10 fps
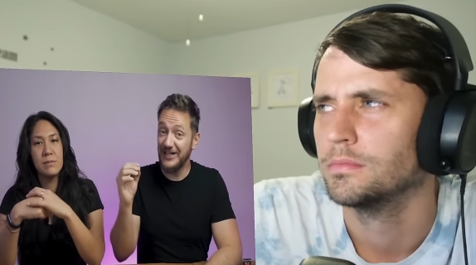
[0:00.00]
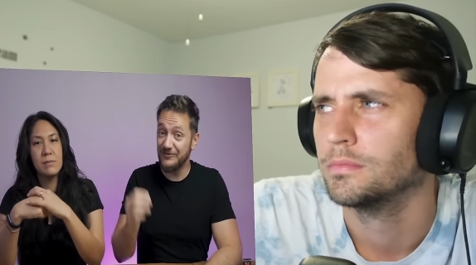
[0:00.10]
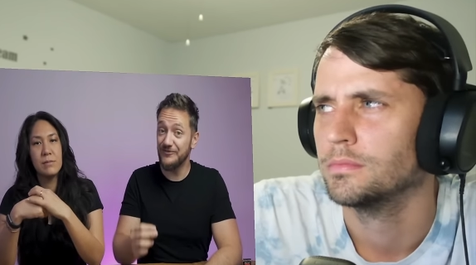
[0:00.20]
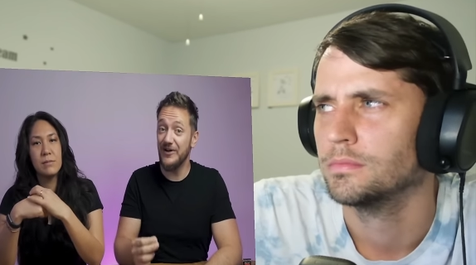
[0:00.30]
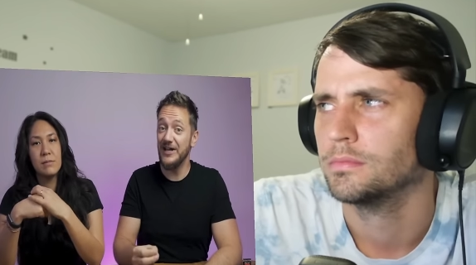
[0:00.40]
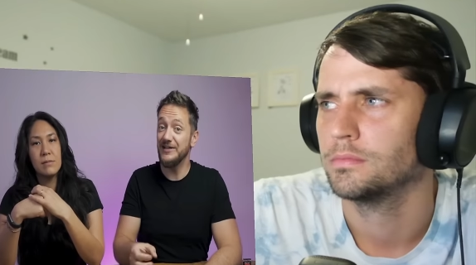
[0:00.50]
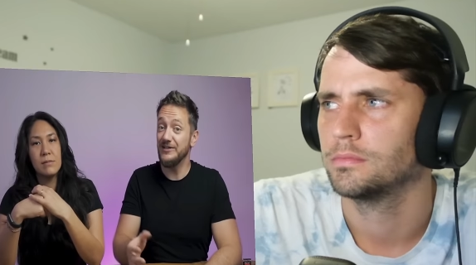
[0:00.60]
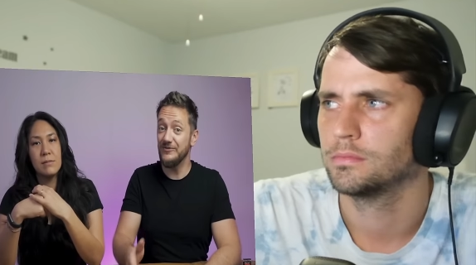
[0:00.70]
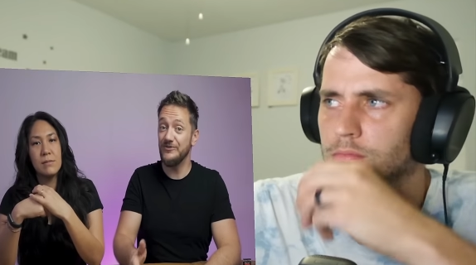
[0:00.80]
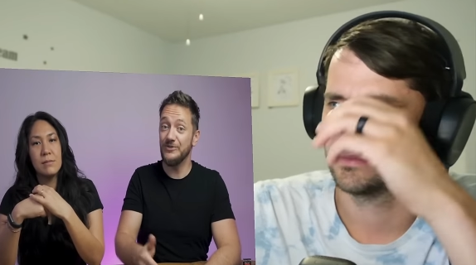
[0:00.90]
Speaker 1: get fined
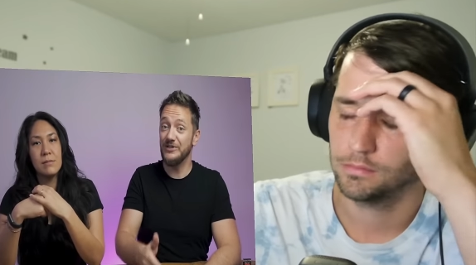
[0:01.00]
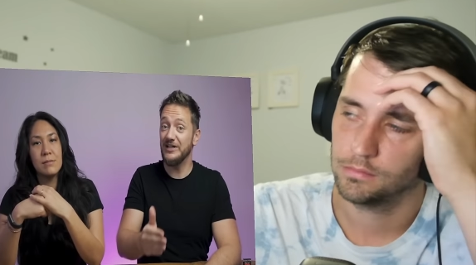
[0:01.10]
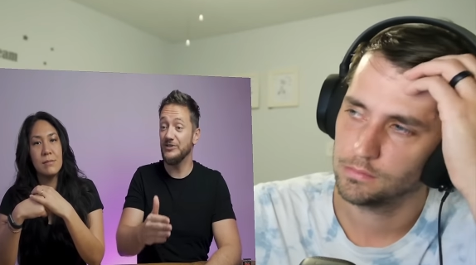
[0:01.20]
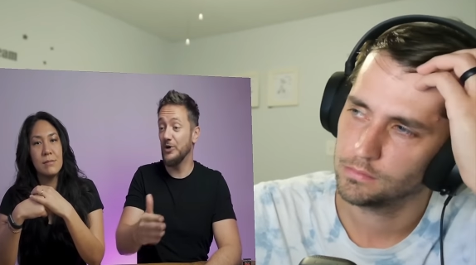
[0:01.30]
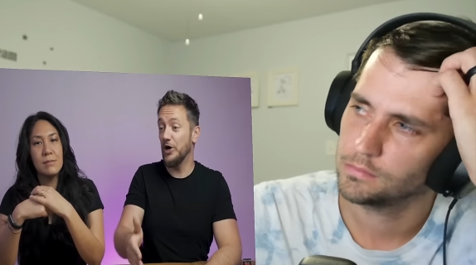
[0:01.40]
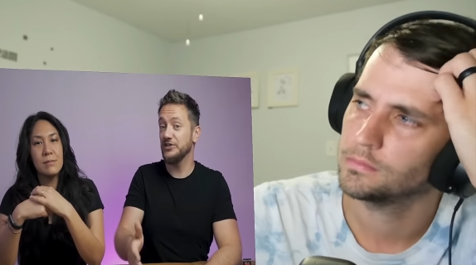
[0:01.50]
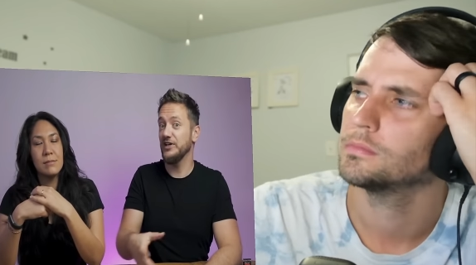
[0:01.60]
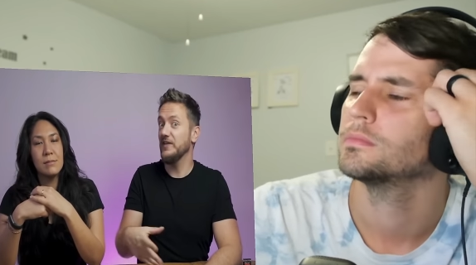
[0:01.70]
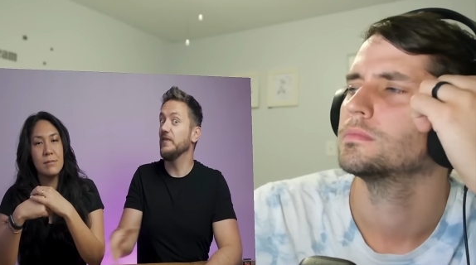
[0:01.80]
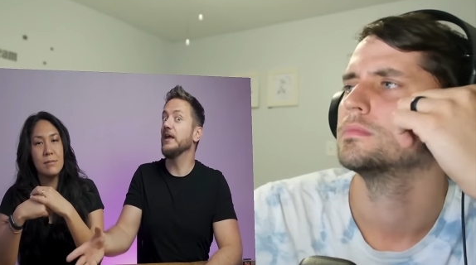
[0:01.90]
if you get caught
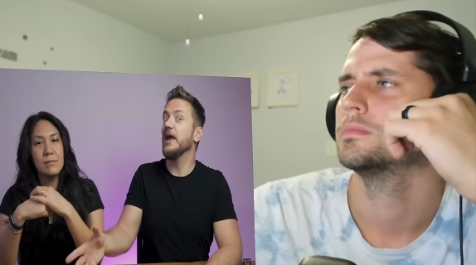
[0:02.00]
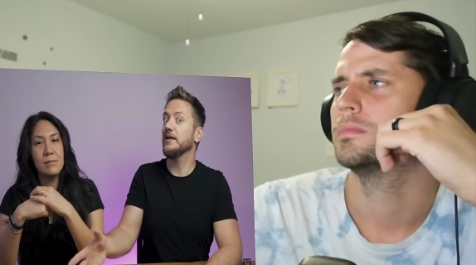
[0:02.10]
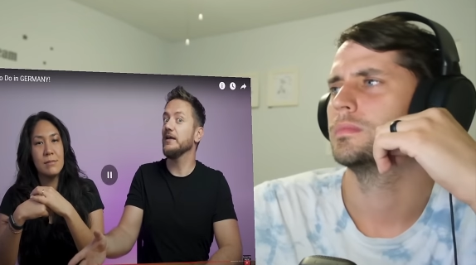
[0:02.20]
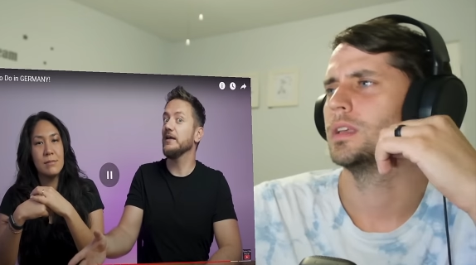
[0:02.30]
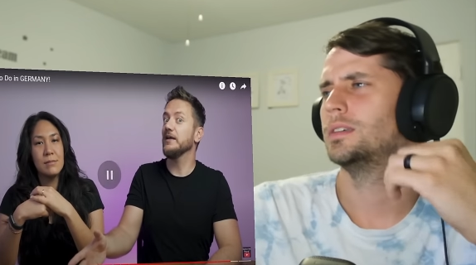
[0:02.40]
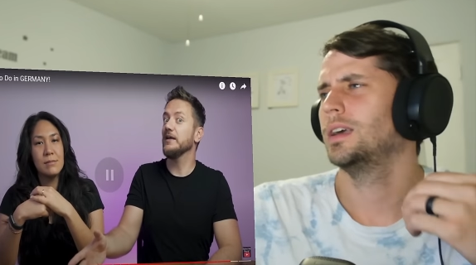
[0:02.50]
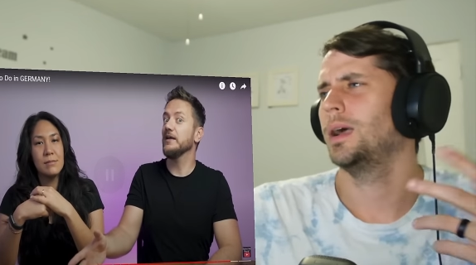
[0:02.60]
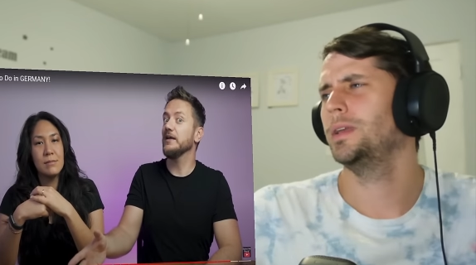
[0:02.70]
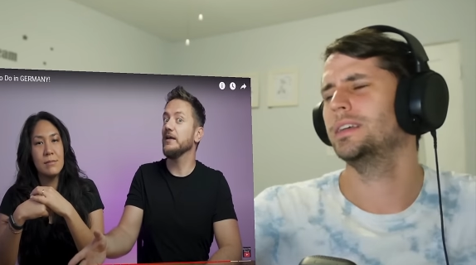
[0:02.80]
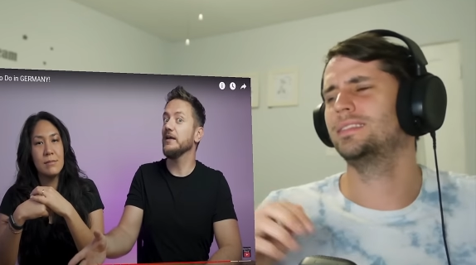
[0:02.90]
in the act. I
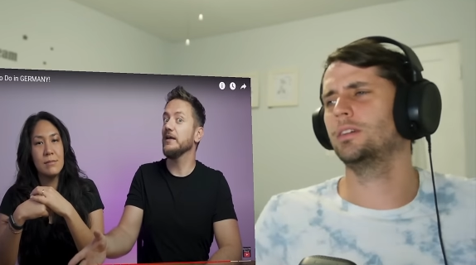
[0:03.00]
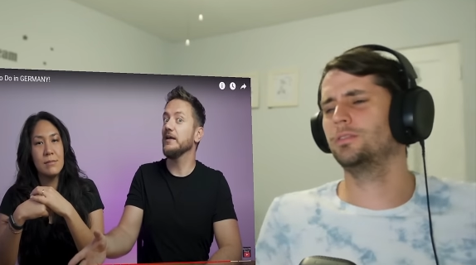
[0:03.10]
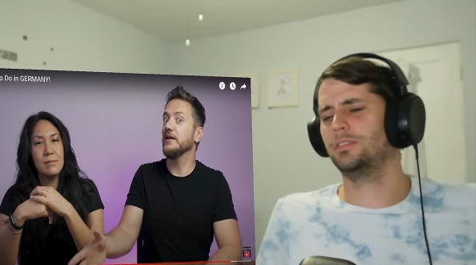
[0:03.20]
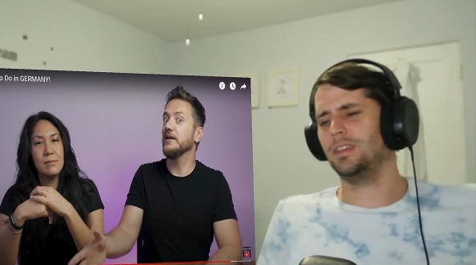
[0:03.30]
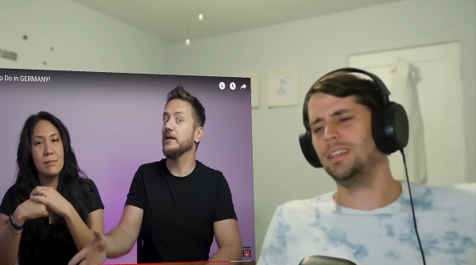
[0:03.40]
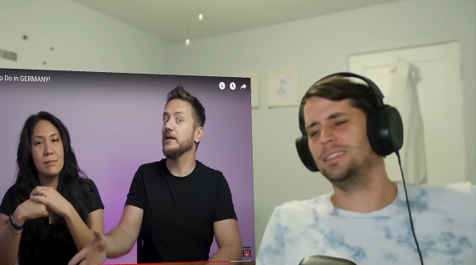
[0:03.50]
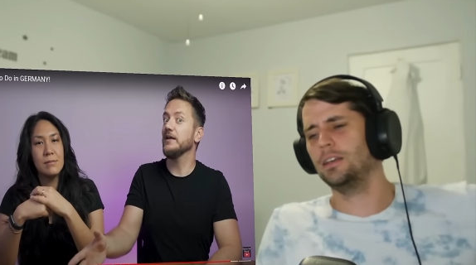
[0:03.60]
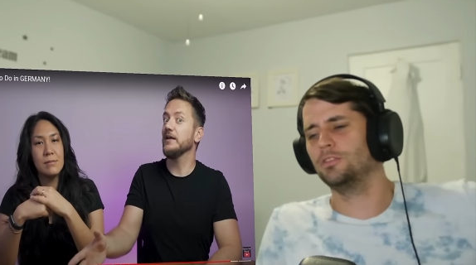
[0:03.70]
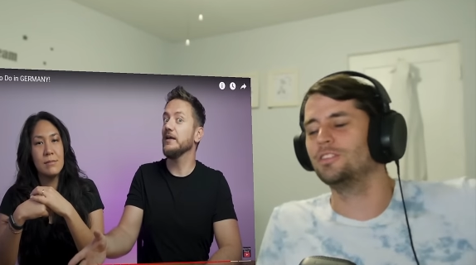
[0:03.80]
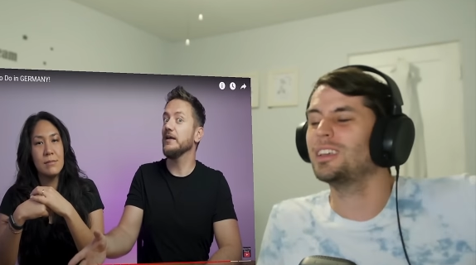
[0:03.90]
mean, it sounds it
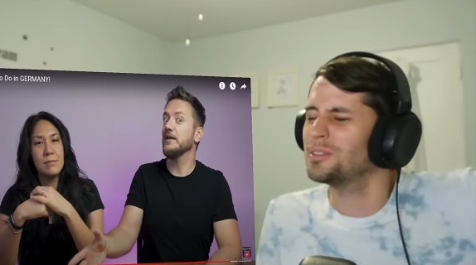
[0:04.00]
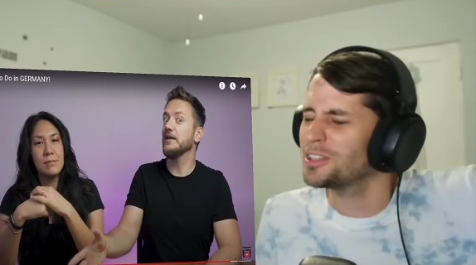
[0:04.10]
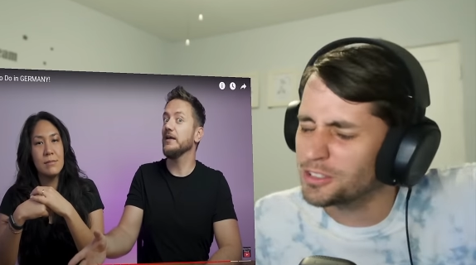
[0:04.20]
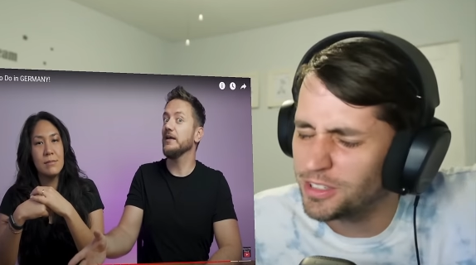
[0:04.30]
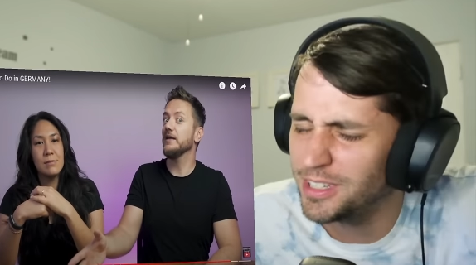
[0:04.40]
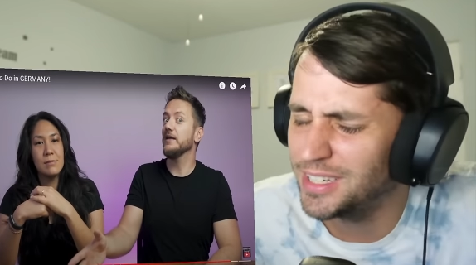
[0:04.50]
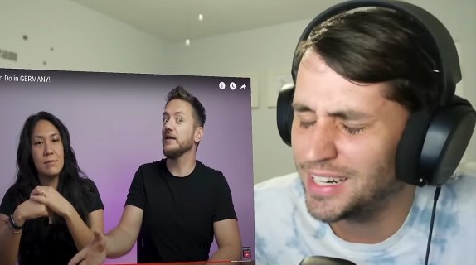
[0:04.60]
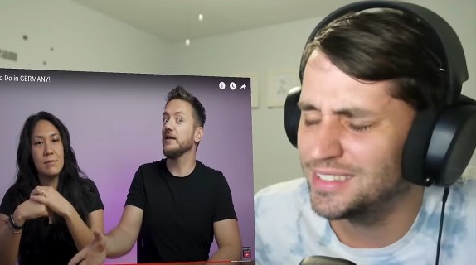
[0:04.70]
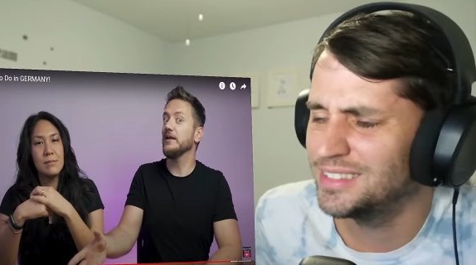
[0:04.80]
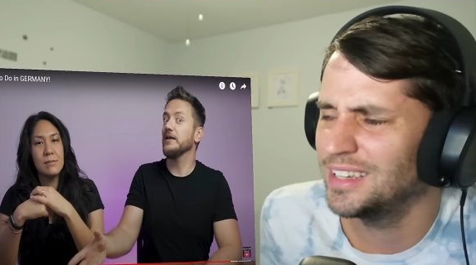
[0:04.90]
sounds
Speaker 2: similar to the
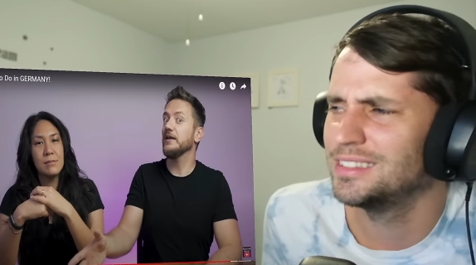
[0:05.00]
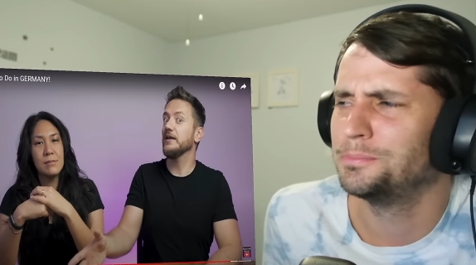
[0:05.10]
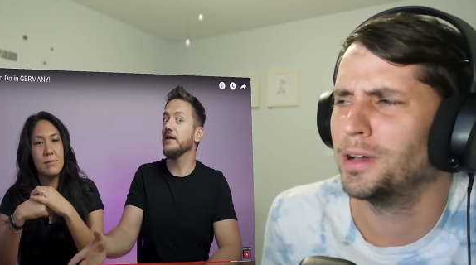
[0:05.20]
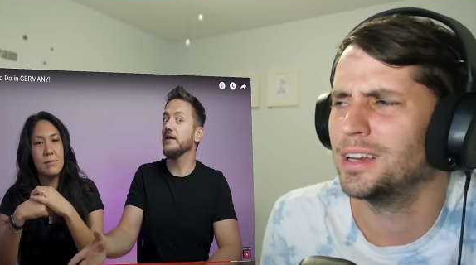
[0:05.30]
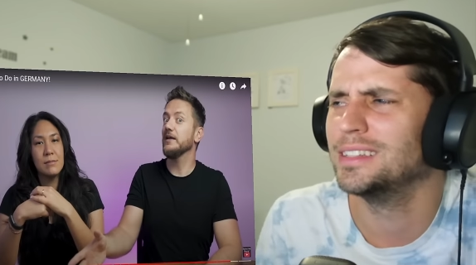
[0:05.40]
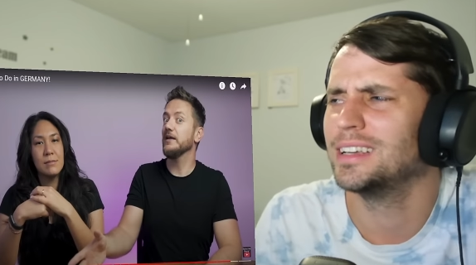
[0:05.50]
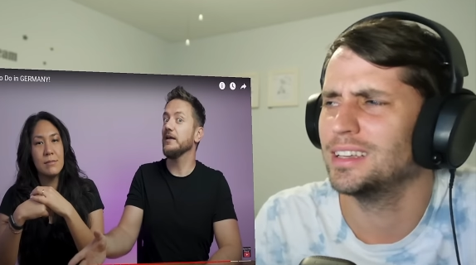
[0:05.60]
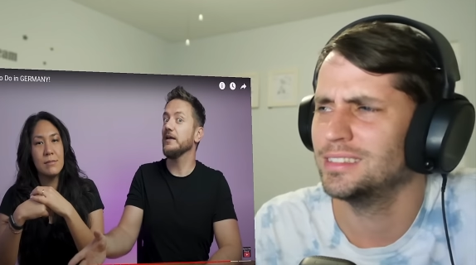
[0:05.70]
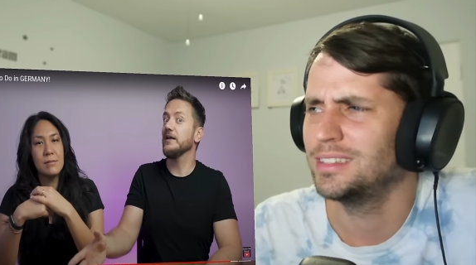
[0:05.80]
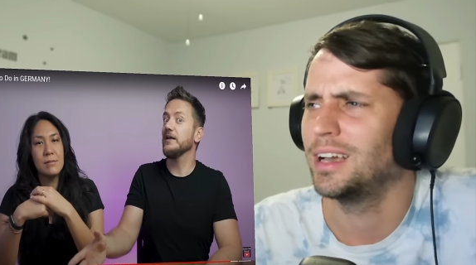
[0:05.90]
United States, but it
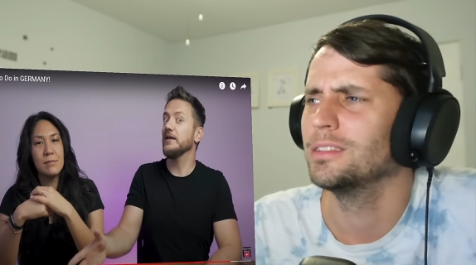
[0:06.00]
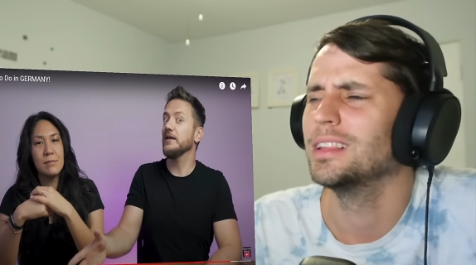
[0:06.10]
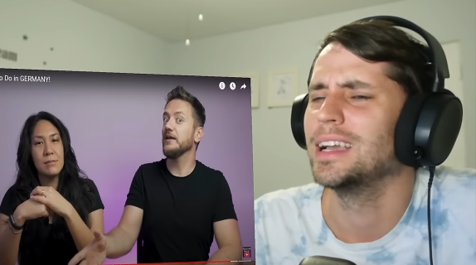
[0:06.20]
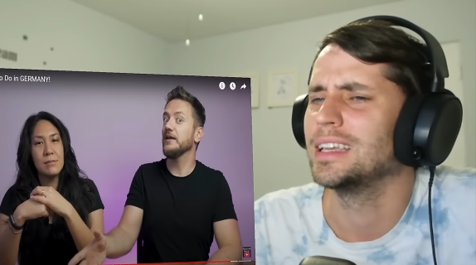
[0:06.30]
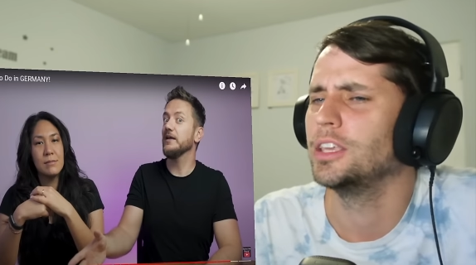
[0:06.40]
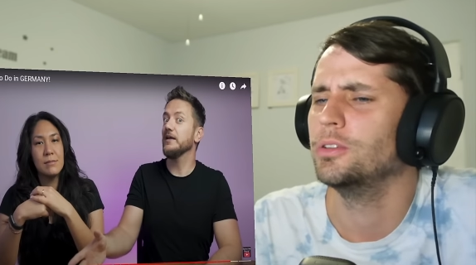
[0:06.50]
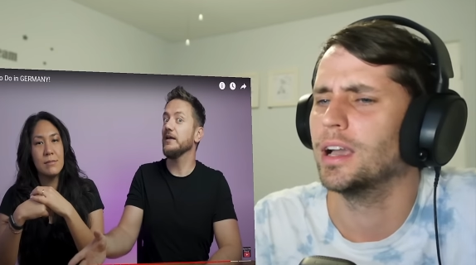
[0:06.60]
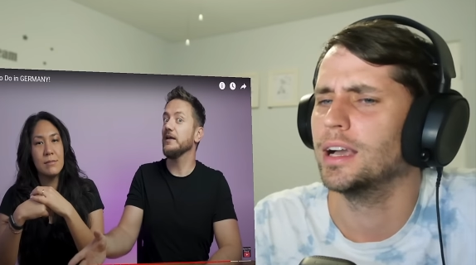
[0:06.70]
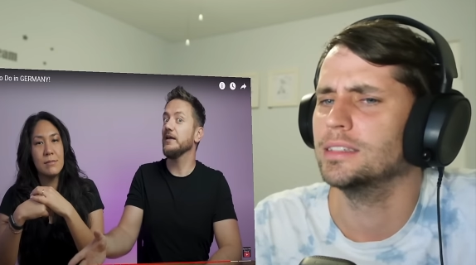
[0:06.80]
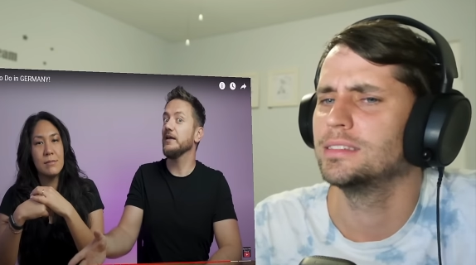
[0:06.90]
does sound like you
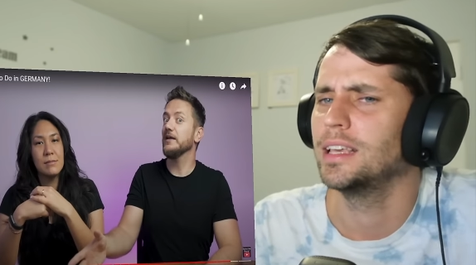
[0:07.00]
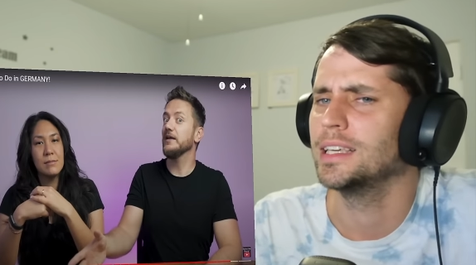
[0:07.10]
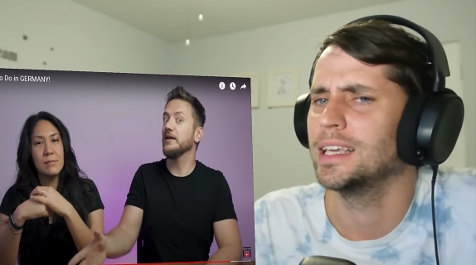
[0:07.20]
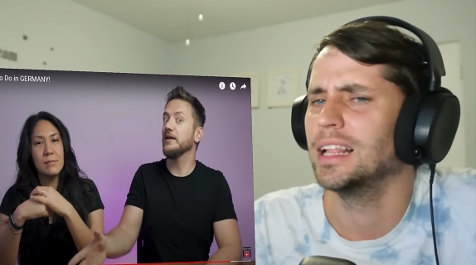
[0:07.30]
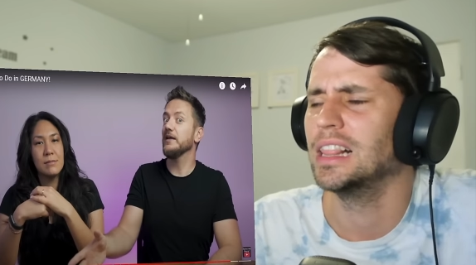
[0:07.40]
guys take it a